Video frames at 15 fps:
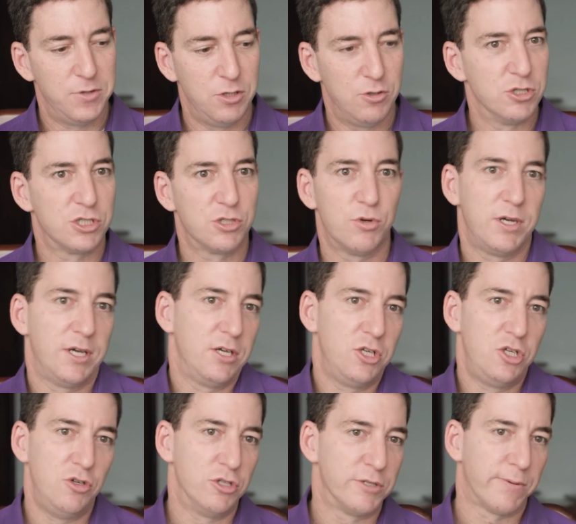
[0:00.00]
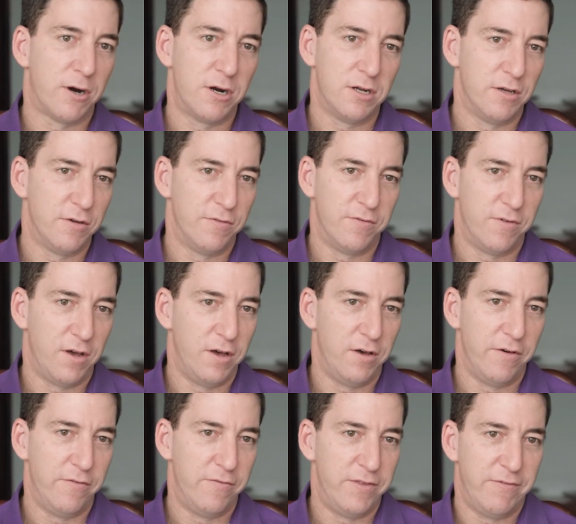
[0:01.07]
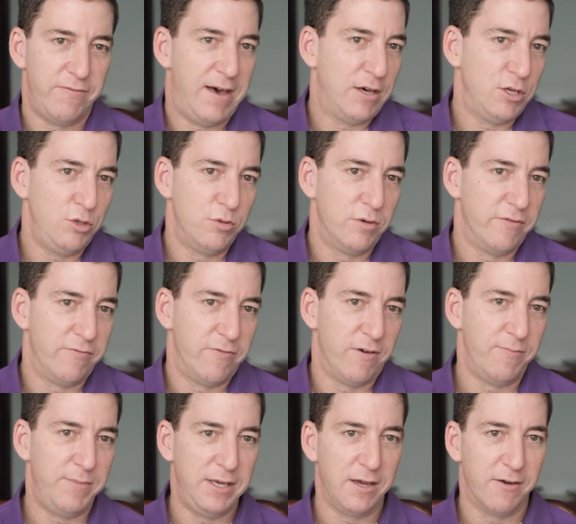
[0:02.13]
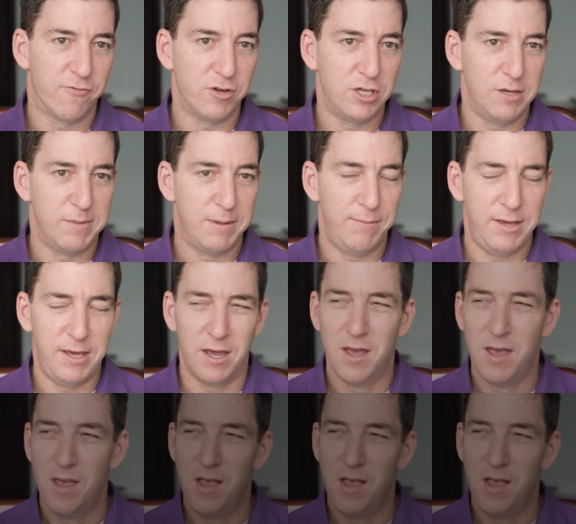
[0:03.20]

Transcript: you destroy a huge part of the value of being a free human being.